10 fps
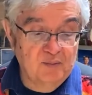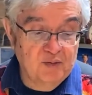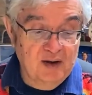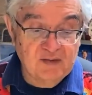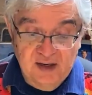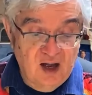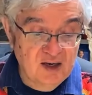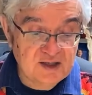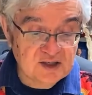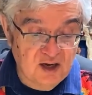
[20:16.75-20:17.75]
prevalent.
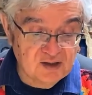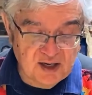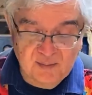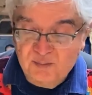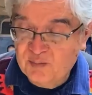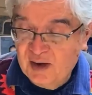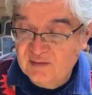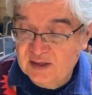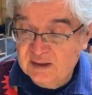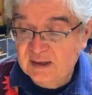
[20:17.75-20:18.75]
All these colors are
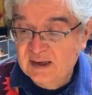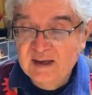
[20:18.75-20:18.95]
prevalent